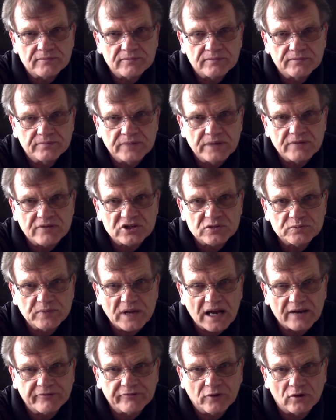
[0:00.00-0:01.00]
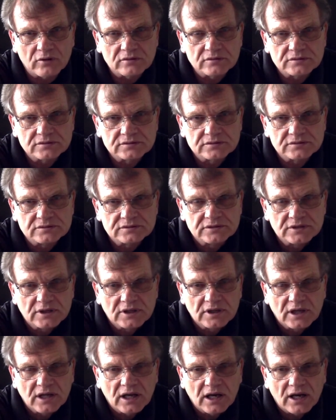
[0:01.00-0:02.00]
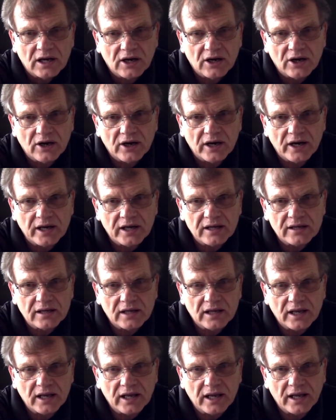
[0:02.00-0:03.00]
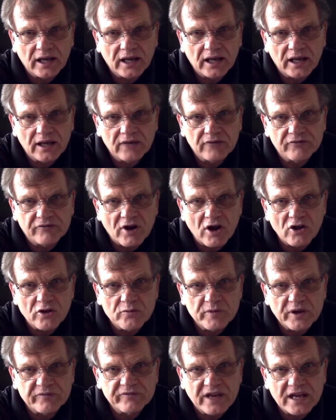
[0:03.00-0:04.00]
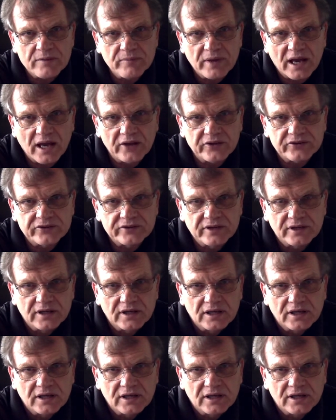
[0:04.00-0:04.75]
Be respectful. All right, and follow the McVeigh best,